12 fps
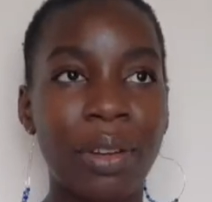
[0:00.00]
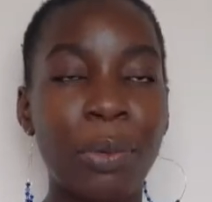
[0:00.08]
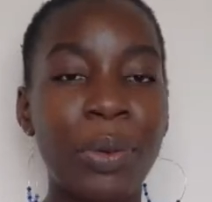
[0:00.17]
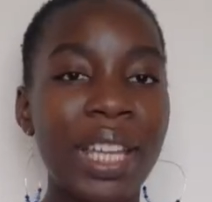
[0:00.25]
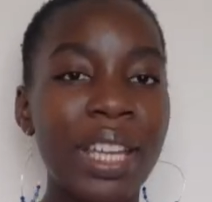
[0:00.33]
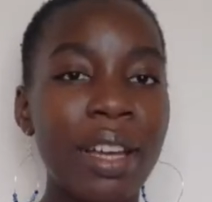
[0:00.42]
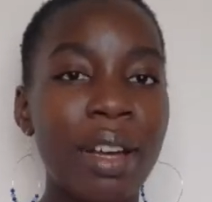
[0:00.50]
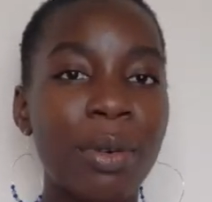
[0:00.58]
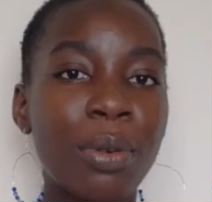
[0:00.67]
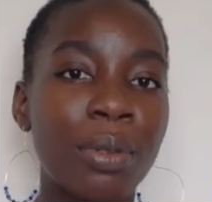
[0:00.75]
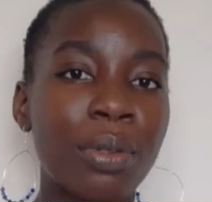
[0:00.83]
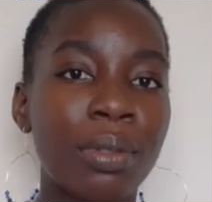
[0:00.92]
We are
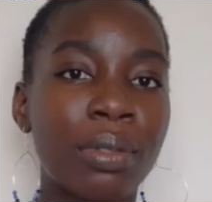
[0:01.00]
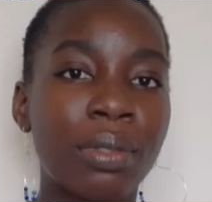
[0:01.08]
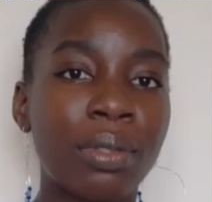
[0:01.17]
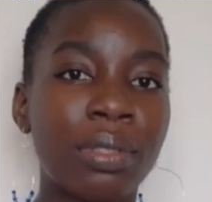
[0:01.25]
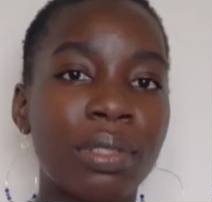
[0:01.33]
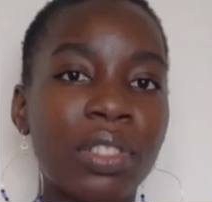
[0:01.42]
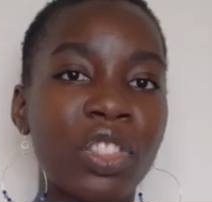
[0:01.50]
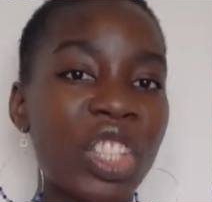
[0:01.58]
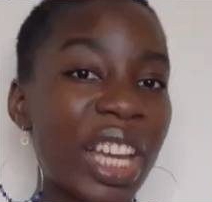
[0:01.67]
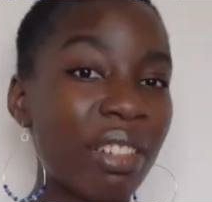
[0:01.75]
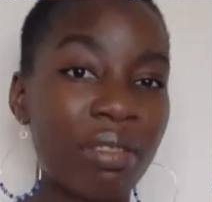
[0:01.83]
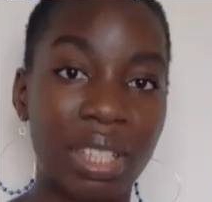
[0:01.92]
all
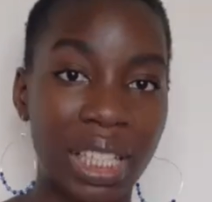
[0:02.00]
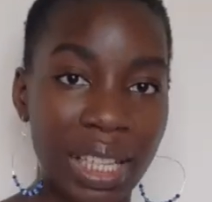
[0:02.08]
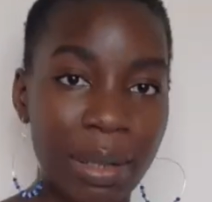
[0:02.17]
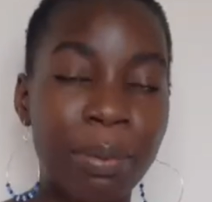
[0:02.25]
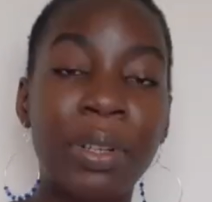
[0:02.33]
generally